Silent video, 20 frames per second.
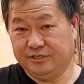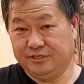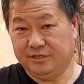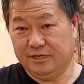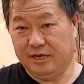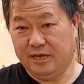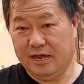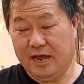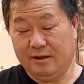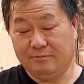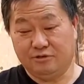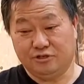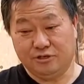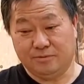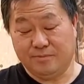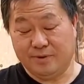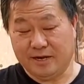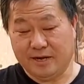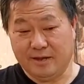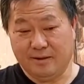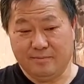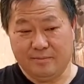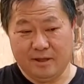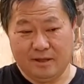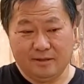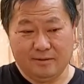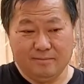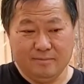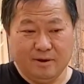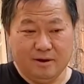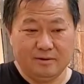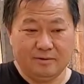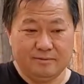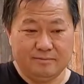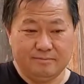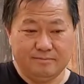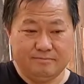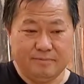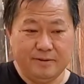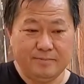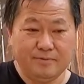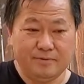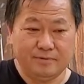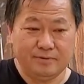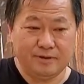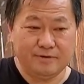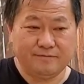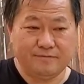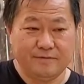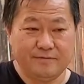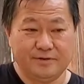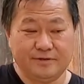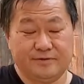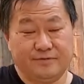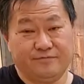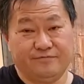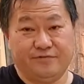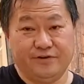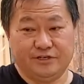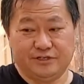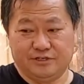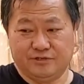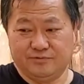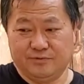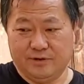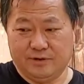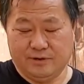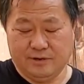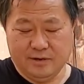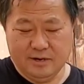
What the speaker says: Yeah, I'm sure many of the Hmong people, their favorite is fish as well.